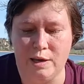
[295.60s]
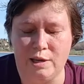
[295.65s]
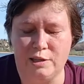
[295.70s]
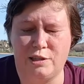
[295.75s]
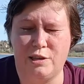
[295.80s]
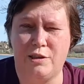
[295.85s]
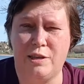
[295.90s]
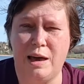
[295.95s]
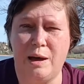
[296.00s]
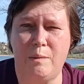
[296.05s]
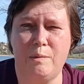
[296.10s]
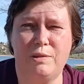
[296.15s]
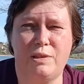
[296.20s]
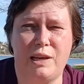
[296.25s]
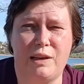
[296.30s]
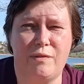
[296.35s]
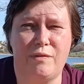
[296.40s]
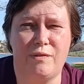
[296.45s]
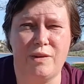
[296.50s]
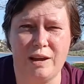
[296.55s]
So that was
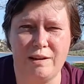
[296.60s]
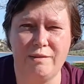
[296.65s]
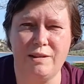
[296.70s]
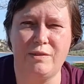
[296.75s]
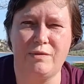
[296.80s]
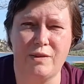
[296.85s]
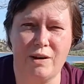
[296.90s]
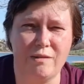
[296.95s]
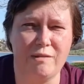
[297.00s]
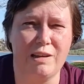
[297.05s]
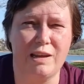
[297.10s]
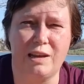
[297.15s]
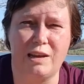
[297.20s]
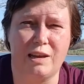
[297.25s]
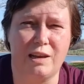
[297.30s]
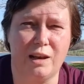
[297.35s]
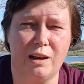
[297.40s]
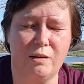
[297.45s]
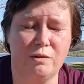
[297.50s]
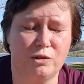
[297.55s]
a very,
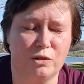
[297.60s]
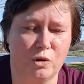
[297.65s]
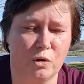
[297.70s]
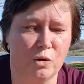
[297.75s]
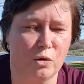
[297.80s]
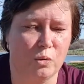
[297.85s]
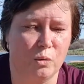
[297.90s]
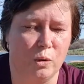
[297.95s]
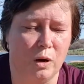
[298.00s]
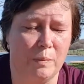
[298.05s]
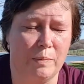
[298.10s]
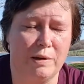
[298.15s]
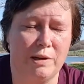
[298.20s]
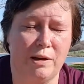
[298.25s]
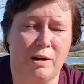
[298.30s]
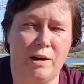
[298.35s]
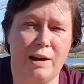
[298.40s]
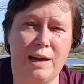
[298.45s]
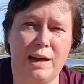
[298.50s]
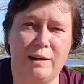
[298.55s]
very close call. I
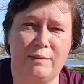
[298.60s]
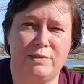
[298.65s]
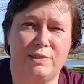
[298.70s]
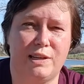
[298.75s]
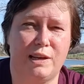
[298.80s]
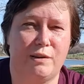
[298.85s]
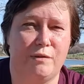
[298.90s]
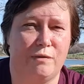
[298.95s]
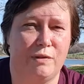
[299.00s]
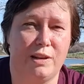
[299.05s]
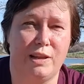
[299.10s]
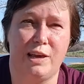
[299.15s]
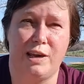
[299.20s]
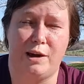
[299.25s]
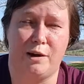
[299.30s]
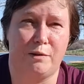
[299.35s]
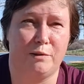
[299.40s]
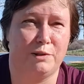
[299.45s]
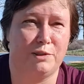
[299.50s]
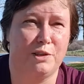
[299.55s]
mean, I have seen
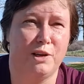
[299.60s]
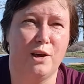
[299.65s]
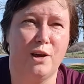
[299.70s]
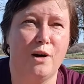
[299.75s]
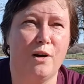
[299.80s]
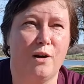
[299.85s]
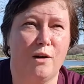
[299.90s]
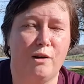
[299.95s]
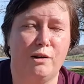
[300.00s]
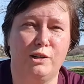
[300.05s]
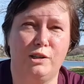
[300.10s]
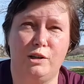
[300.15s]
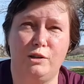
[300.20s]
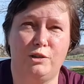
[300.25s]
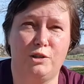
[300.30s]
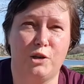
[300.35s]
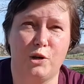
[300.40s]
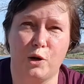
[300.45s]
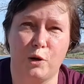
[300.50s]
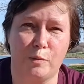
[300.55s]
videos on
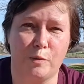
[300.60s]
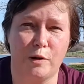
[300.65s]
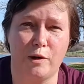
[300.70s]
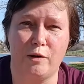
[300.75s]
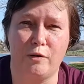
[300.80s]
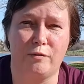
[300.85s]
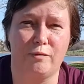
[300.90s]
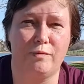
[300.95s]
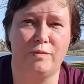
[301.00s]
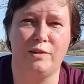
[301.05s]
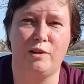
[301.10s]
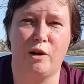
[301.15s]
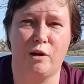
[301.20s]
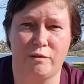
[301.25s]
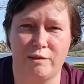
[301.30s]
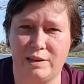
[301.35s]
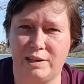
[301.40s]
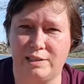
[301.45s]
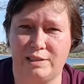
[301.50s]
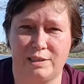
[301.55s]
YouTube of
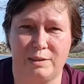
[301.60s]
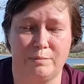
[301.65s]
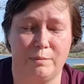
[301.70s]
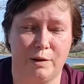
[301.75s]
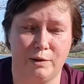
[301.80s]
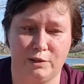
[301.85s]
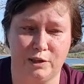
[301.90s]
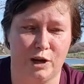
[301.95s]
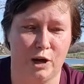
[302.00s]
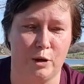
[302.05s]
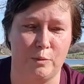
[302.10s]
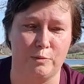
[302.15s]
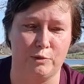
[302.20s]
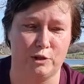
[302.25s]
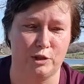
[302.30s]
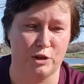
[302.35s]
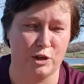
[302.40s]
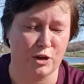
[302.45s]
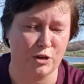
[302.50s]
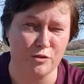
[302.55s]
lorries and
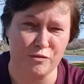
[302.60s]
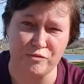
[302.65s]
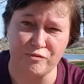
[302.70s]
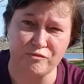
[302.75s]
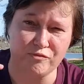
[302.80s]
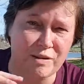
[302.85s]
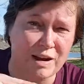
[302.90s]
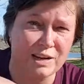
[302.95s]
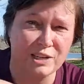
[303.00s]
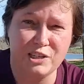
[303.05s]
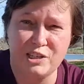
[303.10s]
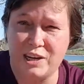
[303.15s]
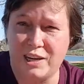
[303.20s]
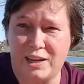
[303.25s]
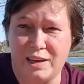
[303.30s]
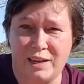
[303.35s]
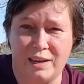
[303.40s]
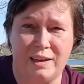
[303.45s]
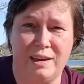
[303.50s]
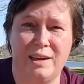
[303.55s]
motorhomes just
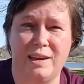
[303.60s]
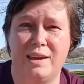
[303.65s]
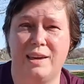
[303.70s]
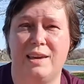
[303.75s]
crashing